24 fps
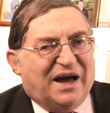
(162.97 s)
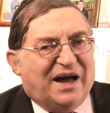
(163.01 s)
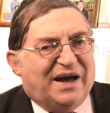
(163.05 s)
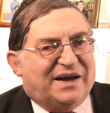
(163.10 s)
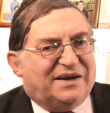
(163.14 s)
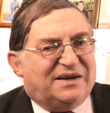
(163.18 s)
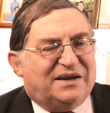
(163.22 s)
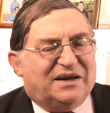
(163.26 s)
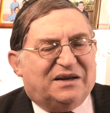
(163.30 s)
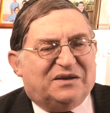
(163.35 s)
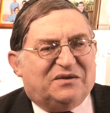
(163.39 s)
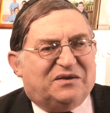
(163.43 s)

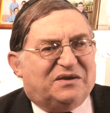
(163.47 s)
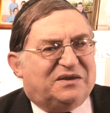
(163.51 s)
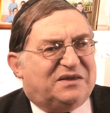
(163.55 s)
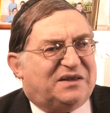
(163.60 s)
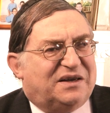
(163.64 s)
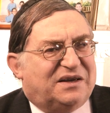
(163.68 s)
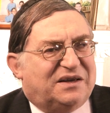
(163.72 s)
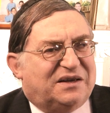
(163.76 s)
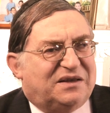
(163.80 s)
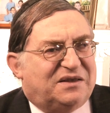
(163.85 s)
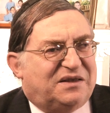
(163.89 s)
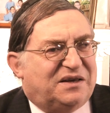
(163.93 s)
And
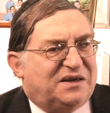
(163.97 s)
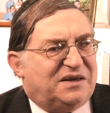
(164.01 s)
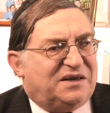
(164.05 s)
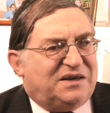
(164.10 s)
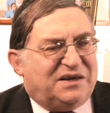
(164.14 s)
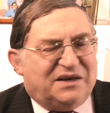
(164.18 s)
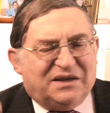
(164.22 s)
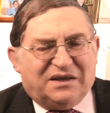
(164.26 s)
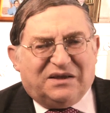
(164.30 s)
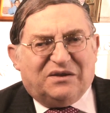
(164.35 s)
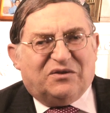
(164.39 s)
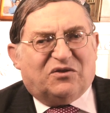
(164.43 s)
the
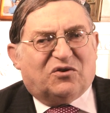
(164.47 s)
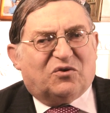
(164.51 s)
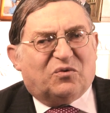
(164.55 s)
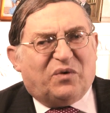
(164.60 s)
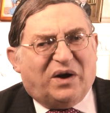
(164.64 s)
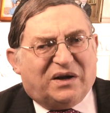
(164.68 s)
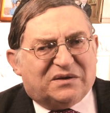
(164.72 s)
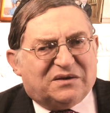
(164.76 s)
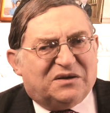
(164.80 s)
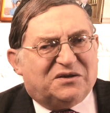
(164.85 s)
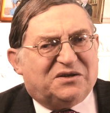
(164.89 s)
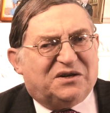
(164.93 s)
Yidden
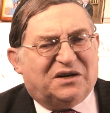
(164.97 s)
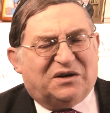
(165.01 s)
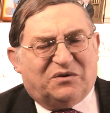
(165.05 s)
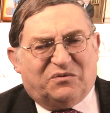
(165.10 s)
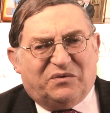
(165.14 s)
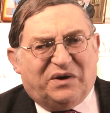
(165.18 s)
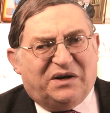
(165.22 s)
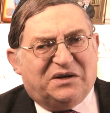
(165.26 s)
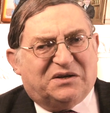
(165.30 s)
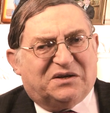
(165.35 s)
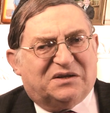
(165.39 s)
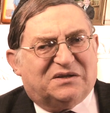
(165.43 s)
throughout the
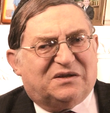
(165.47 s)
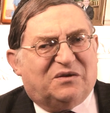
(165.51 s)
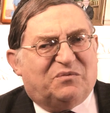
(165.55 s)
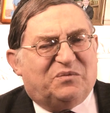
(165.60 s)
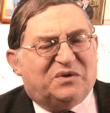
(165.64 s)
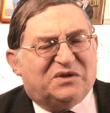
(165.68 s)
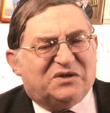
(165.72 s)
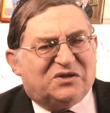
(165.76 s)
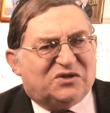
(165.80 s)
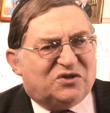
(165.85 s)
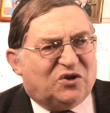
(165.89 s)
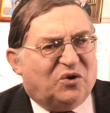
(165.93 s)
generations have
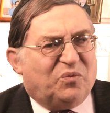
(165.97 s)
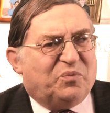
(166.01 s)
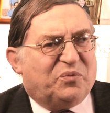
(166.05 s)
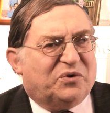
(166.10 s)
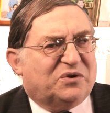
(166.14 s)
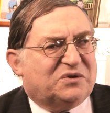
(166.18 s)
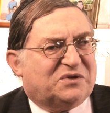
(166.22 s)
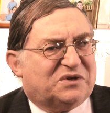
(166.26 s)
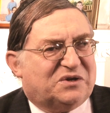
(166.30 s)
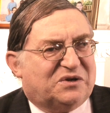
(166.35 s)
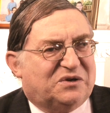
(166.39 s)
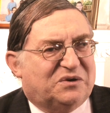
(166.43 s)
been so
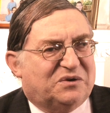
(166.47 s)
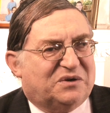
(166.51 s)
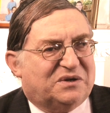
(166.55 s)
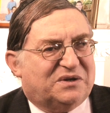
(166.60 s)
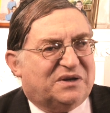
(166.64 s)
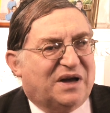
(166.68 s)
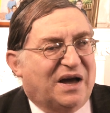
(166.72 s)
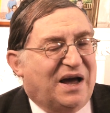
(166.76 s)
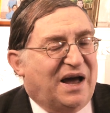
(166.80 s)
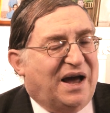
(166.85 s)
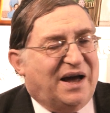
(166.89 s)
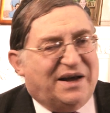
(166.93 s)

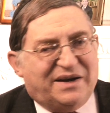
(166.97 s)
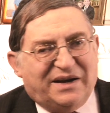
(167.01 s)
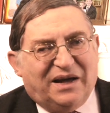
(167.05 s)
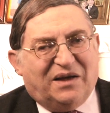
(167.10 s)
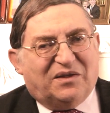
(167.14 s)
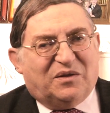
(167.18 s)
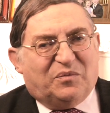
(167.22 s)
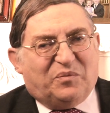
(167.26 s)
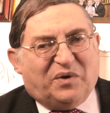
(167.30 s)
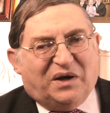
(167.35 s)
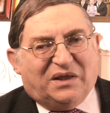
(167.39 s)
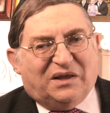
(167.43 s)
persecuted. And
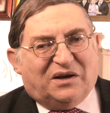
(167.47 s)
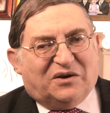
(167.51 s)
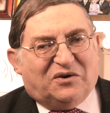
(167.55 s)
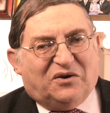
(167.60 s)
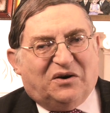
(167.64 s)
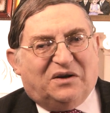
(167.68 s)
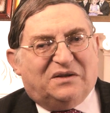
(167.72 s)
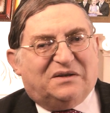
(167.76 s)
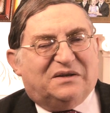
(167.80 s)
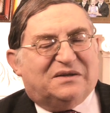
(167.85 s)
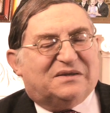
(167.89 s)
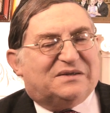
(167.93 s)
now the Baal
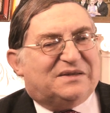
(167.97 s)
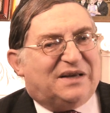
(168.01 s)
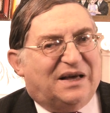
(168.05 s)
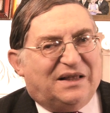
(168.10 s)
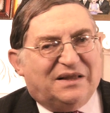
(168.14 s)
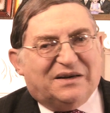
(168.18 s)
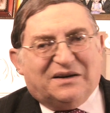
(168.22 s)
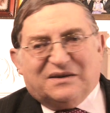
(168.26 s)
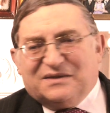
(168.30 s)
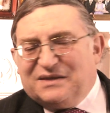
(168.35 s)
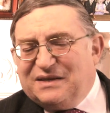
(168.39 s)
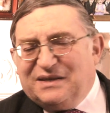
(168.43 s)
HaGoda is
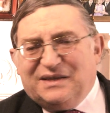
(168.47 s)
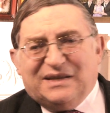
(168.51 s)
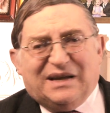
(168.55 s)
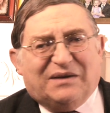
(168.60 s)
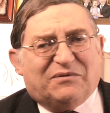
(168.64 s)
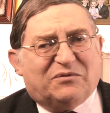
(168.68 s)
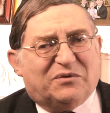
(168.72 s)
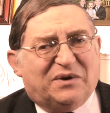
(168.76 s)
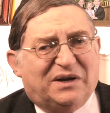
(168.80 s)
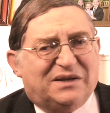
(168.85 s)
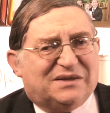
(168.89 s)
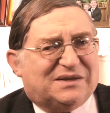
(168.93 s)
telling us it
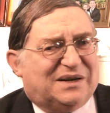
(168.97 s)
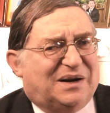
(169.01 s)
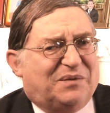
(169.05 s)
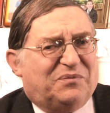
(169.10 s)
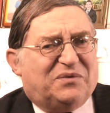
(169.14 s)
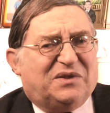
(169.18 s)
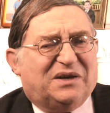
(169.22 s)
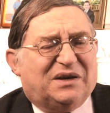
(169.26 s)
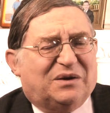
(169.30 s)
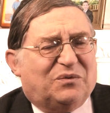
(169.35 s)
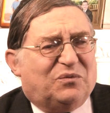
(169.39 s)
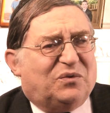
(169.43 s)
never ends. And
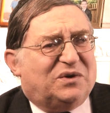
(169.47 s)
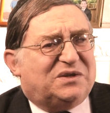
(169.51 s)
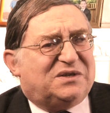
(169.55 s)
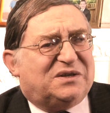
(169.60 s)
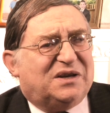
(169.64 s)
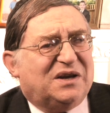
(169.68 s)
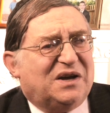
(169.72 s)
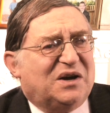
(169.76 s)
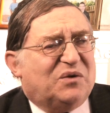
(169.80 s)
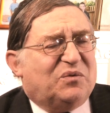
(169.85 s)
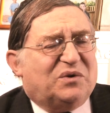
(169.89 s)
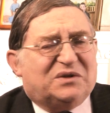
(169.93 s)
I'm thinking,
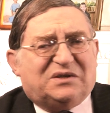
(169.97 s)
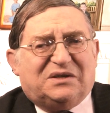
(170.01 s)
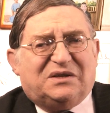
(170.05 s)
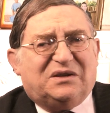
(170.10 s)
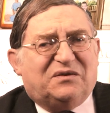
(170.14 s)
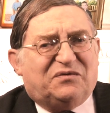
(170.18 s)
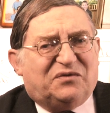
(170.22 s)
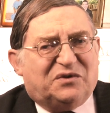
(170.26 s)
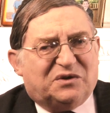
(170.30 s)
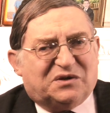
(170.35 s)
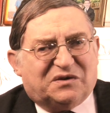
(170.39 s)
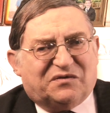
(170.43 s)
what's in
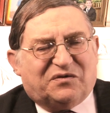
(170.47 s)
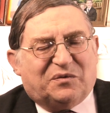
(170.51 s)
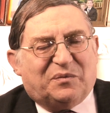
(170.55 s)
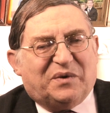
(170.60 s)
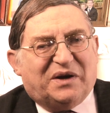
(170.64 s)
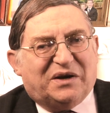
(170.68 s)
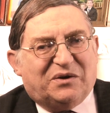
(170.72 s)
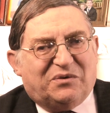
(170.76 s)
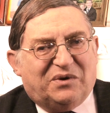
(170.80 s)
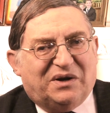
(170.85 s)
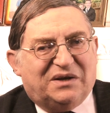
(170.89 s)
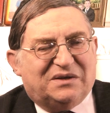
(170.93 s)
the future for
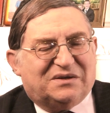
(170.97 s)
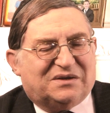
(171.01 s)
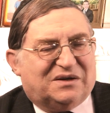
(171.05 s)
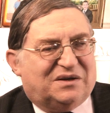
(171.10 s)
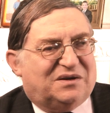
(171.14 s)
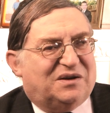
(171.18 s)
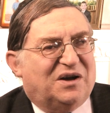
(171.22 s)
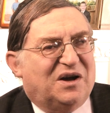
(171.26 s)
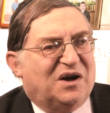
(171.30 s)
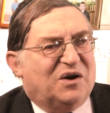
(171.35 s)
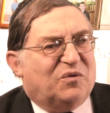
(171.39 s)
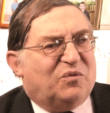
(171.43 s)
my
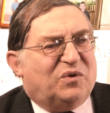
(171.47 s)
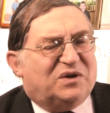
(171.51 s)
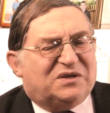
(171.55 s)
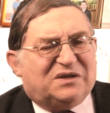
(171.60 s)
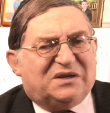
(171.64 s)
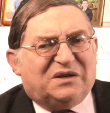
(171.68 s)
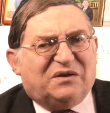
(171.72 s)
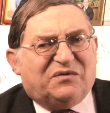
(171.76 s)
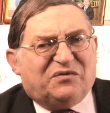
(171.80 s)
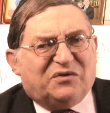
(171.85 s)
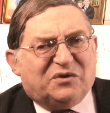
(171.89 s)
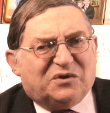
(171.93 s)
grandson?
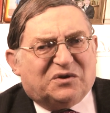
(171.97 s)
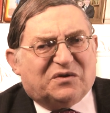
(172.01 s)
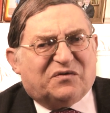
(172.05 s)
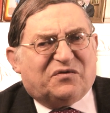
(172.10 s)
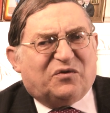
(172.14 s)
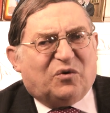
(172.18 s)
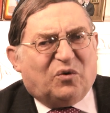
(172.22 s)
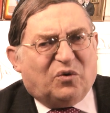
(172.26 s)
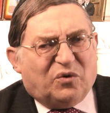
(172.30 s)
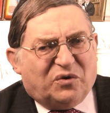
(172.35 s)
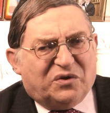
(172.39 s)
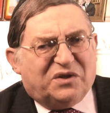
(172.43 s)
What's in the future
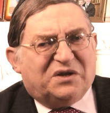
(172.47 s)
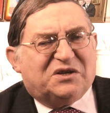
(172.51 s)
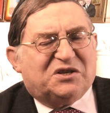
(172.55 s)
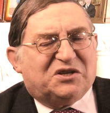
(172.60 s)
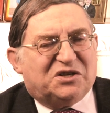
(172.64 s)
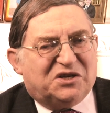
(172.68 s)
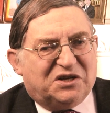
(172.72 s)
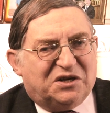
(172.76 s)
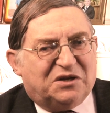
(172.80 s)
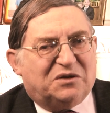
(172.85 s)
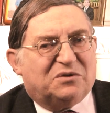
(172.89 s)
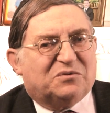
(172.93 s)
for all the
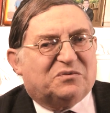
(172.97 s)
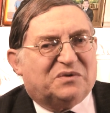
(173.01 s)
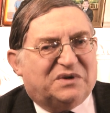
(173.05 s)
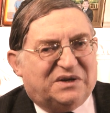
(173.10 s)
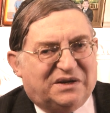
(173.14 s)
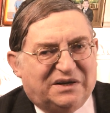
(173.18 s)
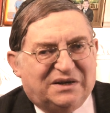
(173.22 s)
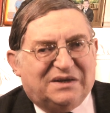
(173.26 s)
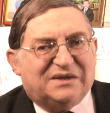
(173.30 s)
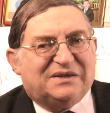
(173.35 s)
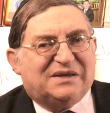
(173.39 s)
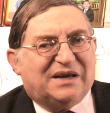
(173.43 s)

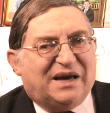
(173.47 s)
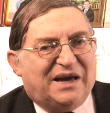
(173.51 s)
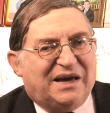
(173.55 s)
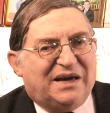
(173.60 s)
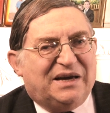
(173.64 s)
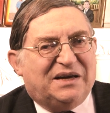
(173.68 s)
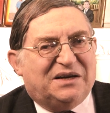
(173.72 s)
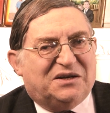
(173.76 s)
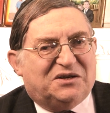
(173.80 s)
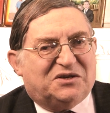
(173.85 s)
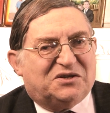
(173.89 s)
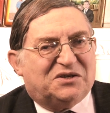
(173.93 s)
children his
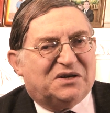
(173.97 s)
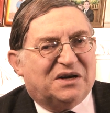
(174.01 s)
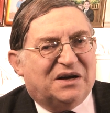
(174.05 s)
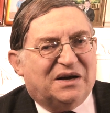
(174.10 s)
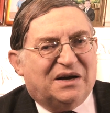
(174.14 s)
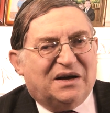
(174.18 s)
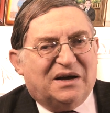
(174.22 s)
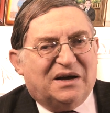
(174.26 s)
age?